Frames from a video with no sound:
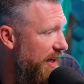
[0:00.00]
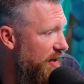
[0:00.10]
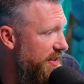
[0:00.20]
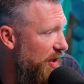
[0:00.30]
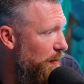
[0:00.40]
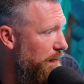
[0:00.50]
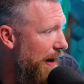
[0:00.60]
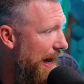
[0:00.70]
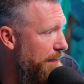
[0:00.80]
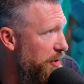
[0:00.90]
those areas that are
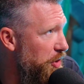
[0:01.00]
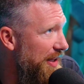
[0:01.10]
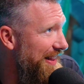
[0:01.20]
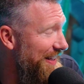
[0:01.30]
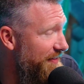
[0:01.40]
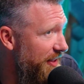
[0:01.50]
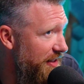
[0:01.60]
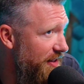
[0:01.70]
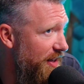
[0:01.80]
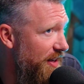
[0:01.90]
popular to live
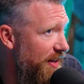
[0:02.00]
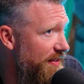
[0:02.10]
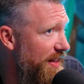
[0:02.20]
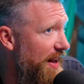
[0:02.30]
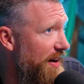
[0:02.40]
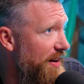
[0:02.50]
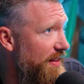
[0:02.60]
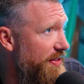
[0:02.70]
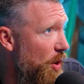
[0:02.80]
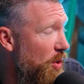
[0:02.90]
in. Right. That.
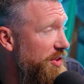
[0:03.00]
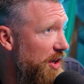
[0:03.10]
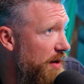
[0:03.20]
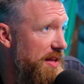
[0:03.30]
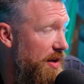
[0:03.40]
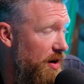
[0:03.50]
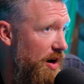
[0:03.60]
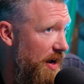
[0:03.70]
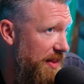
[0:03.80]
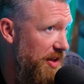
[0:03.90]
Those are going to be
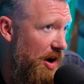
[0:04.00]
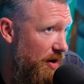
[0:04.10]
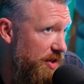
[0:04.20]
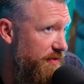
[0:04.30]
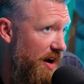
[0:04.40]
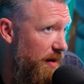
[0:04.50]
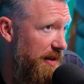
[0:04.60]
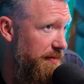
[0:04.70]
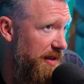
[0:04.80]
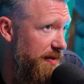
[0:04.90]
hit the hardest mm-hmm. for
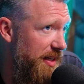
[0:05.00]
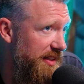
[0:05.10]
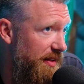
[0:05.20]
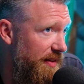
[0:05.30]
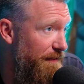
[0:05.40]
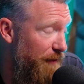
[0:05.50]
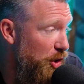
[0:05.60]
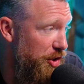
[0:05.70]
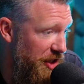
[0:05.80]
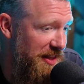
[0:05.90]
Airbnb because yeah. the
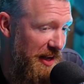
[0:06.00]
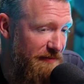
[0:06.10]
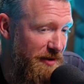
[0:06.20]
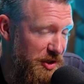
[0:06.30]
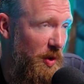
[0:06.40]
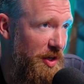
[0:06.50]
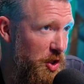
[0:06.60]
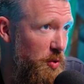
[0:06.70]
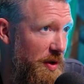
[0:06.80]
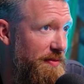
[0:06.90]
first thing the government's going to
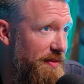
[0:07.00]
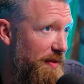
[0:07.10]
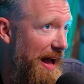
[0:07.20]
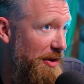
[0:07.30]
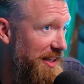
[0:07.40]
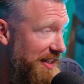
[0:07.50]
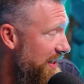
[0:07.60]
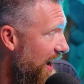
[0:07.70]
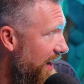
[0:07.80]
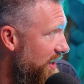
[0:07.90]
do when housing
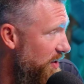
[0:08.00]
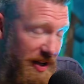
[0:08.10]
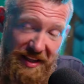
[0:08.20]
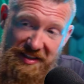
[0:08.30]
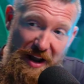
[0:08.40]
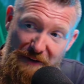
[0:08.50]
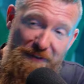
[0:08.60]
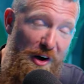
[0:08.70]
gets tight is it's their